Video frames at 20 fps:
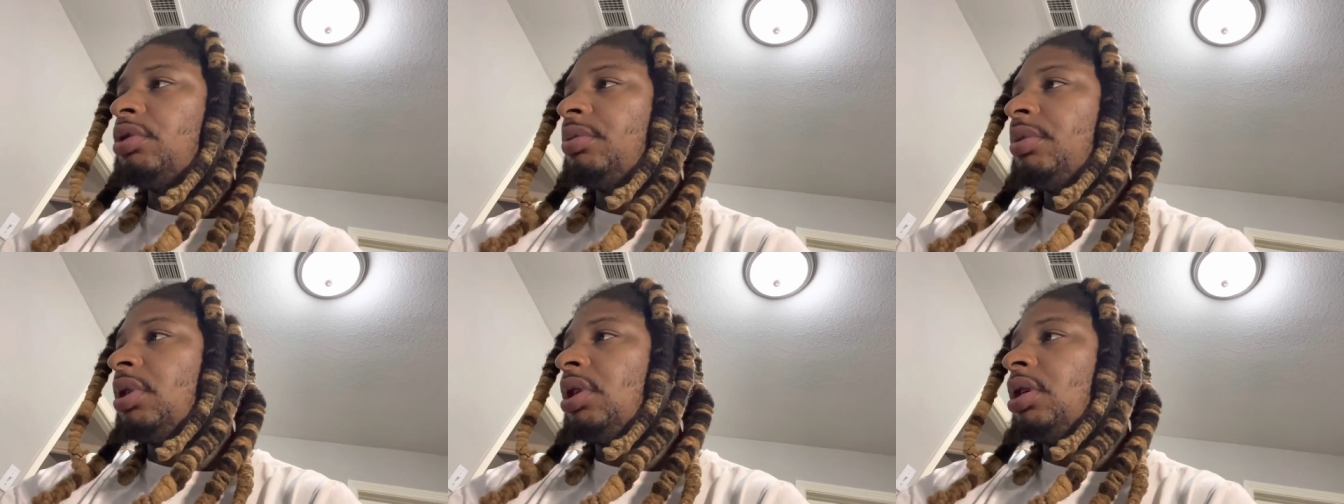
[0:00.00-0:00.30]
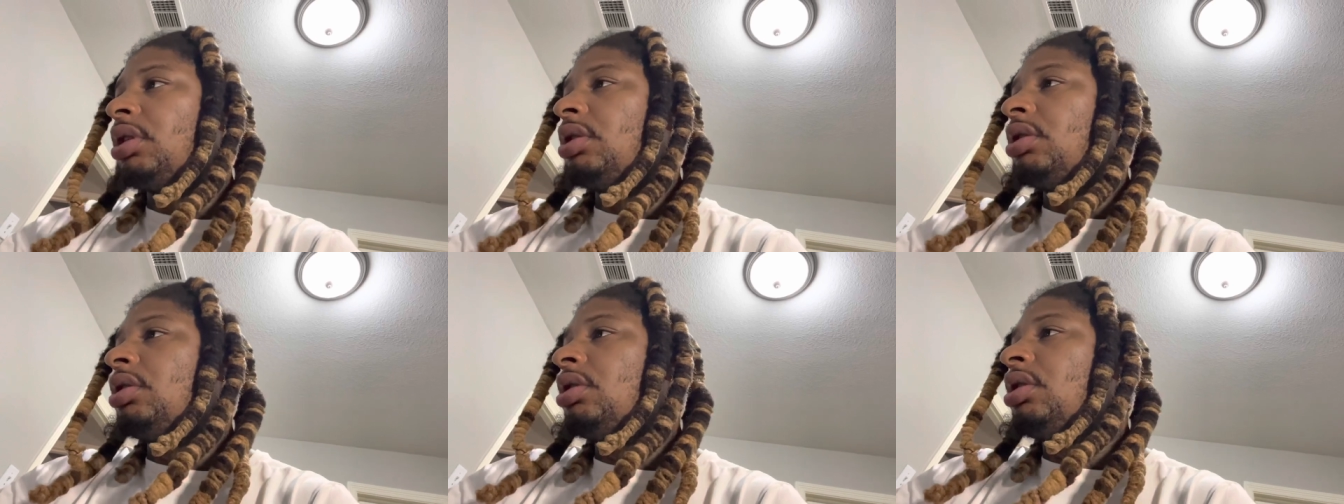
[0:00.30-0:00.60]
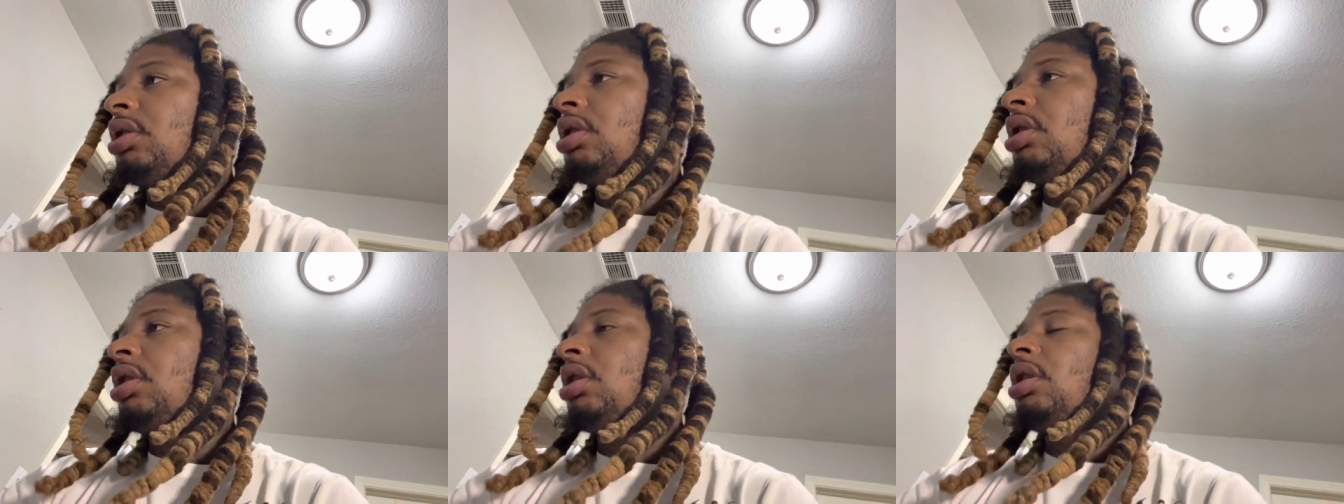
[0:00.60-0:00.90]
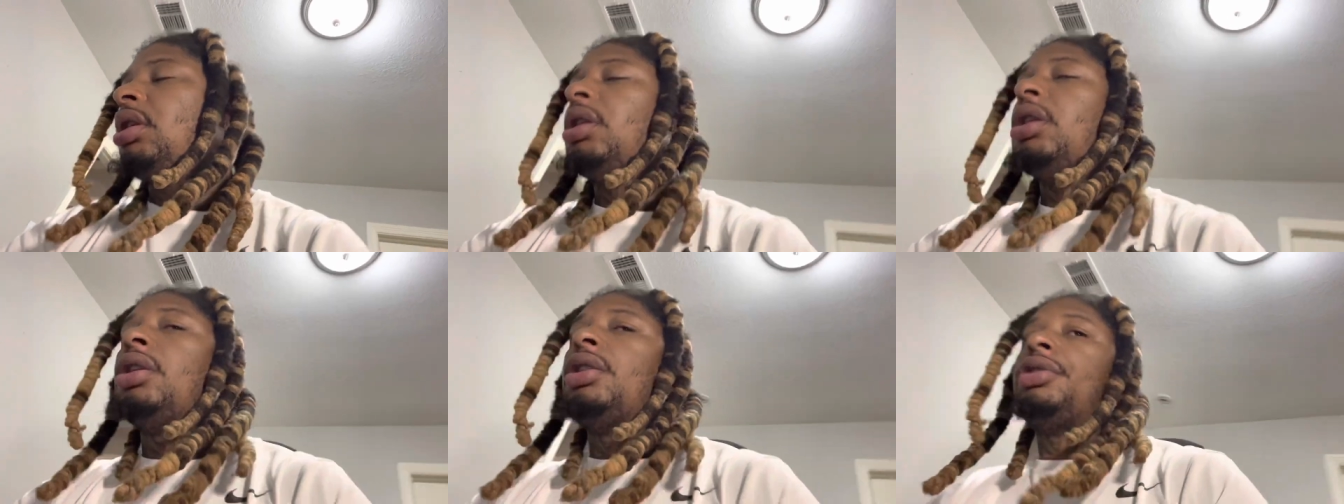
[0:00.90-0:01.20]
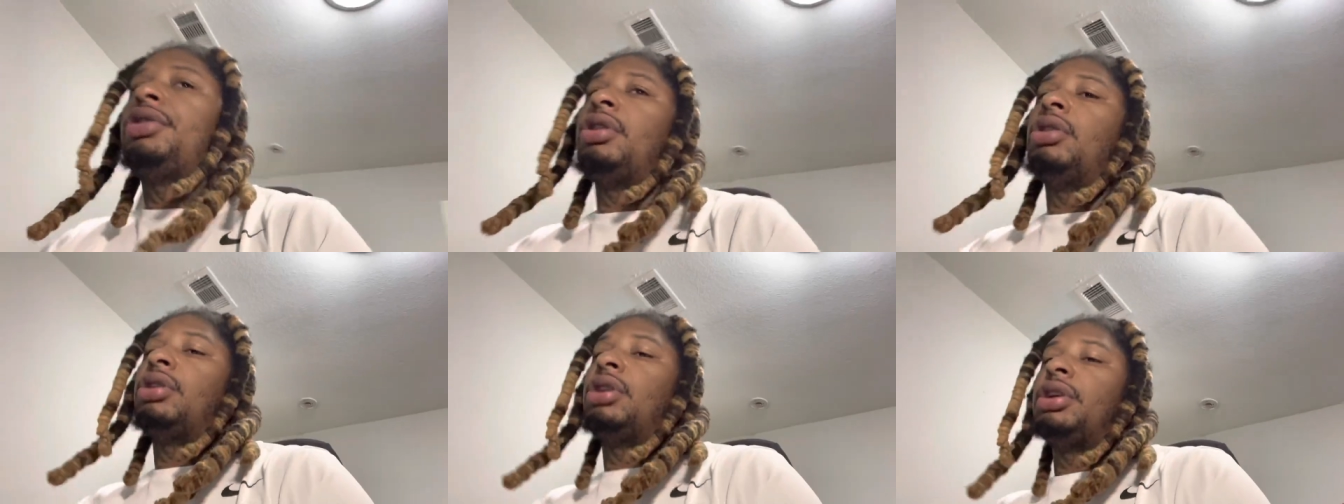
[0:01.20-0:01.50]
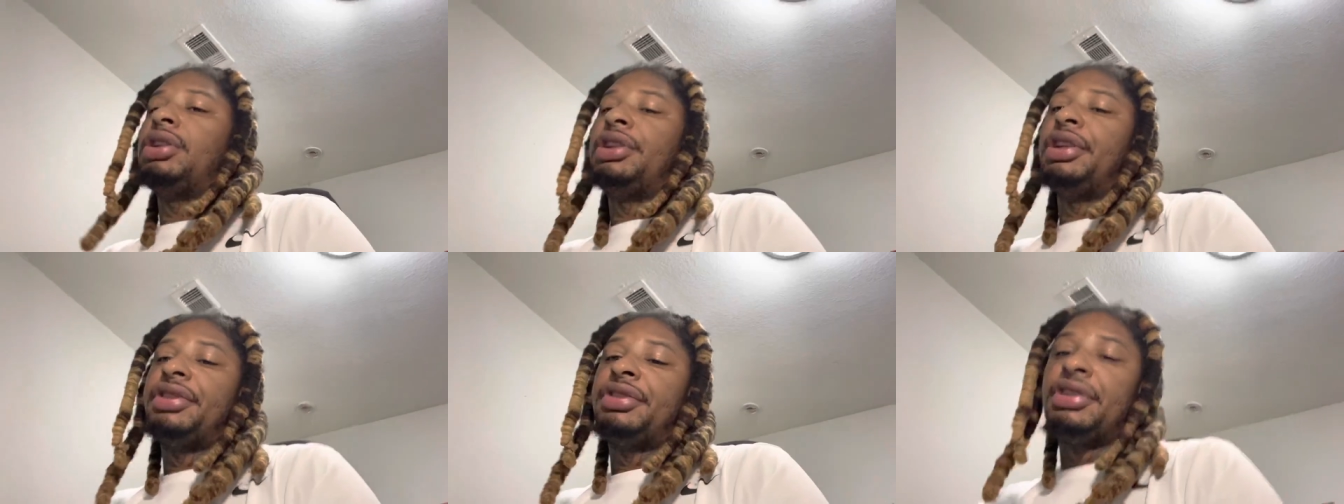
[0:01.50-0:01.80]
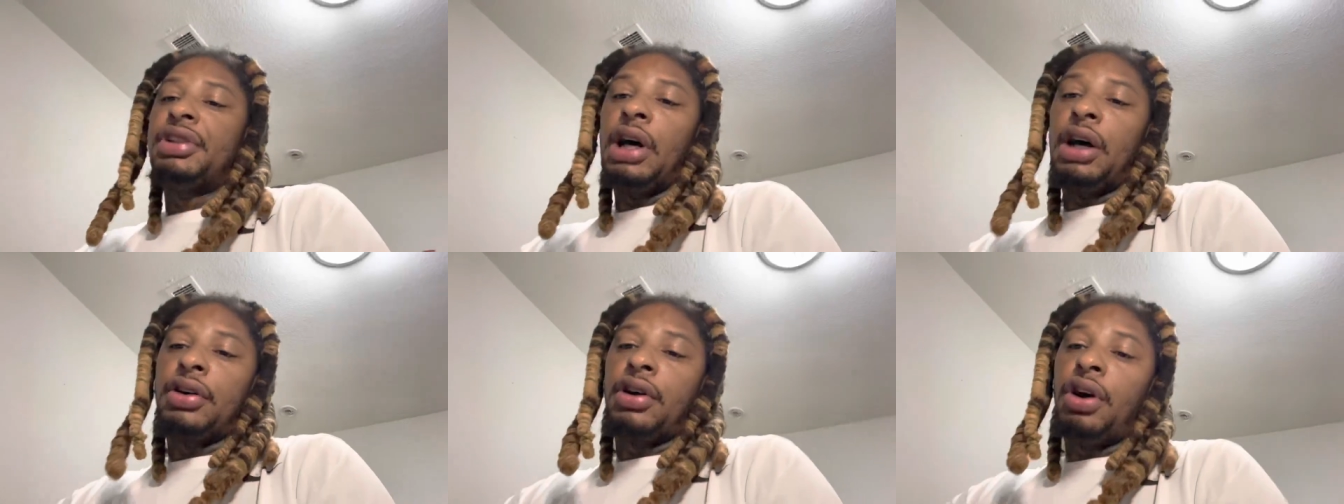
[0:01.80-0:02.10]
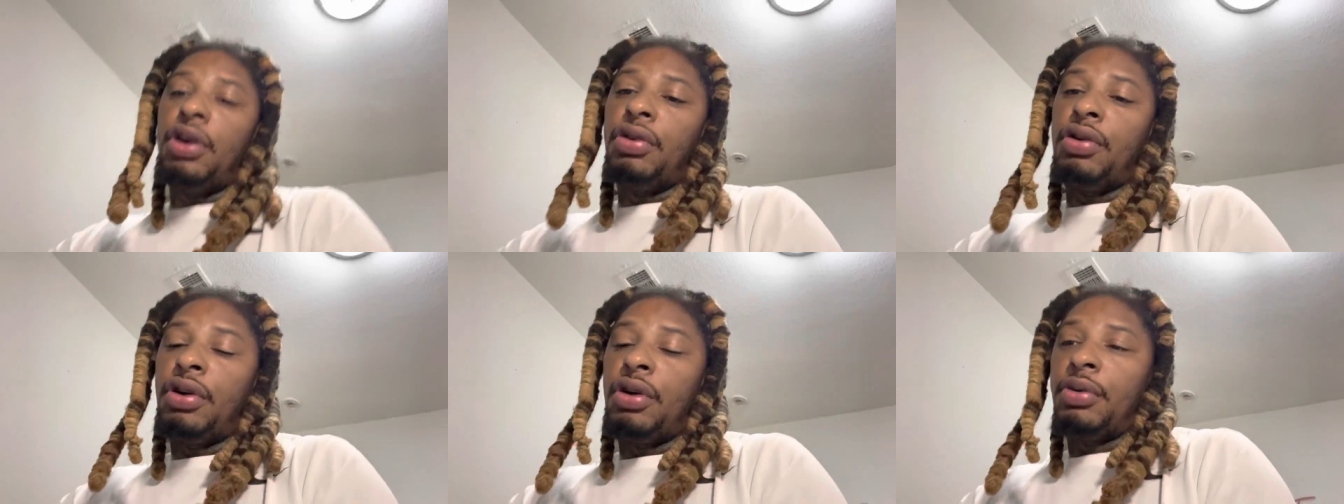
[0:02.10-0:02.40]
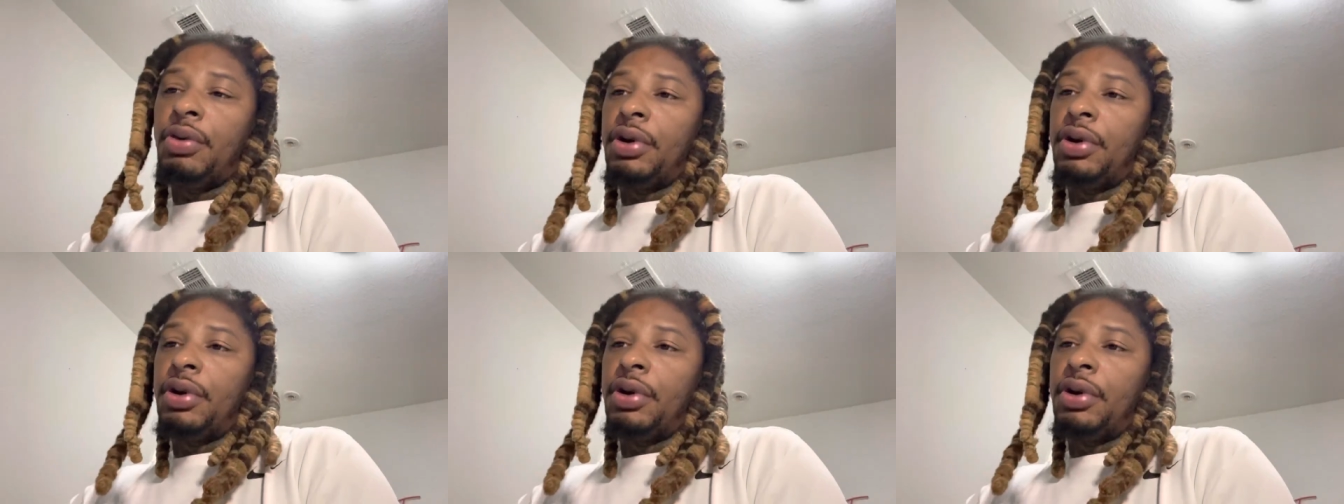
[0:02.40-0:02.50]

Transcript: man. So this is how co-own